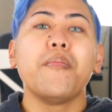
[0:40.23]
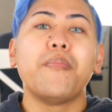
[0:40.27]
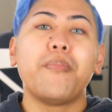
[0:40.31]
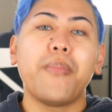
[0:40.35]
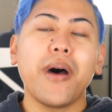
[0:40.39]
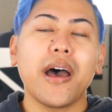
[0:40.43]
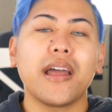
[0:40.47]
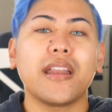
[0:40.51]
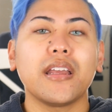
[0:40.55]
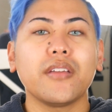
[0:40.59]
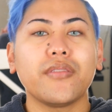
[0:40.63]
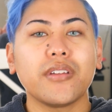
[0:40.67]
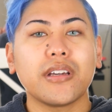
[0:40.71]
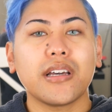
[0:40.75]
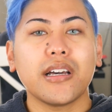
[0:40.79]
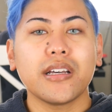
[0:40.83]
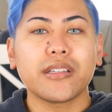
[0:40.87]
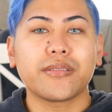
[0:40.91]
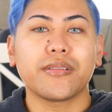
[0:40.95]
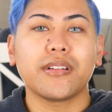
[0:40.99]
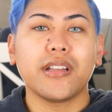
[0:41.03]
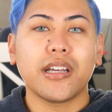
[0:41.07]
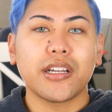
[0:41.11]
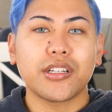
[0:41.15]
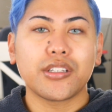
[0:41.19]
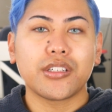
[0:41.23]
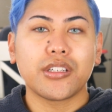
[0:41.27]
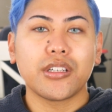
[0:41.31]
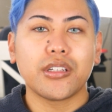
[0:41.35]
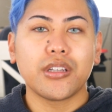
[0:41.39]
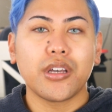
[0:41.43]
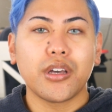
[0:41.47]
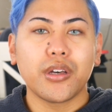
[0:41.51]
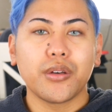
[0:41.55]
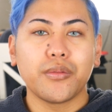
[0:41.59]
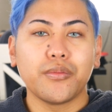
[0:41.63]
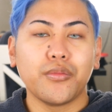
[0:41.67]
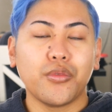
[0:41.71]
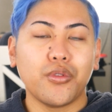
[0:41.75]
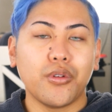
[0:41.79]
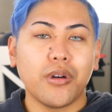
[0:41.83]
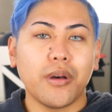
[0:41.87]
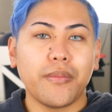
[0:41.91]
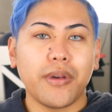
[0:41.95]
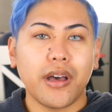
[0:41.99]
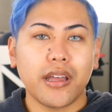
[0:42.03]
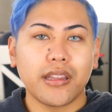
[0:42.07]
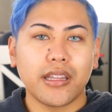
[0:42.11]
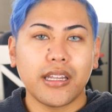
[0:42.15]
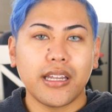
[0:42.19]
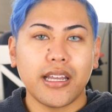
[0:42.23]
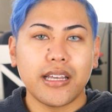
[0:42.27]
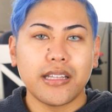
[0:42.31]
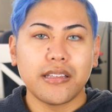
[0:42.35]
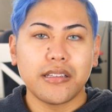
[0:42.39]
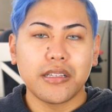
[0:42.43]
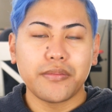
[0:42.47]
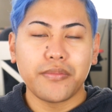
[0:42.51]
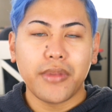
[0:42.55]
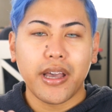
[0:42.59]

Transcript: But if you guys would like to know more about the lenses,